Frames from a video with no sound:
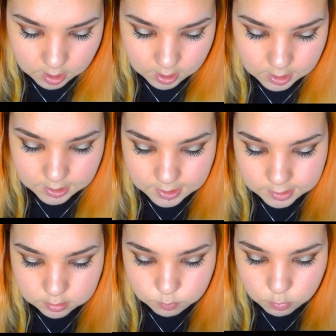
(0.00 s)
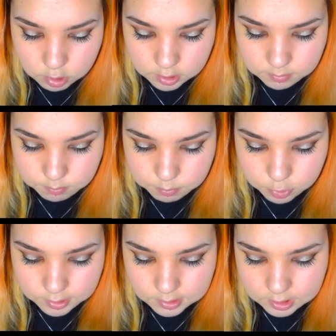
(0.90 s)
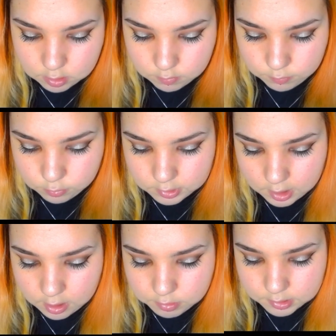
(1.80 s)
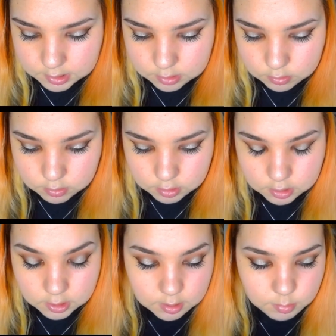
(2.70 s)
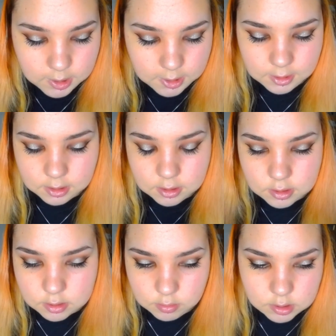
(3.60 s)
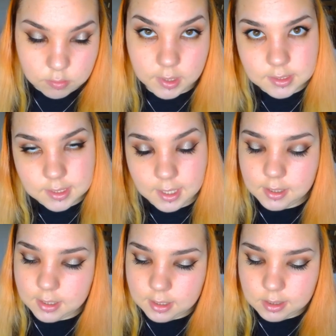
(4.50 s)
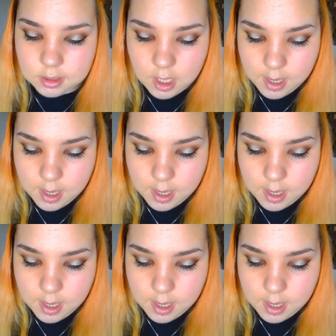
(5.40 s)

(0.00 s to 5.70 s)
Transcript: It has 1.0 fluid ounces or 30 milliliters, so it's quite standard.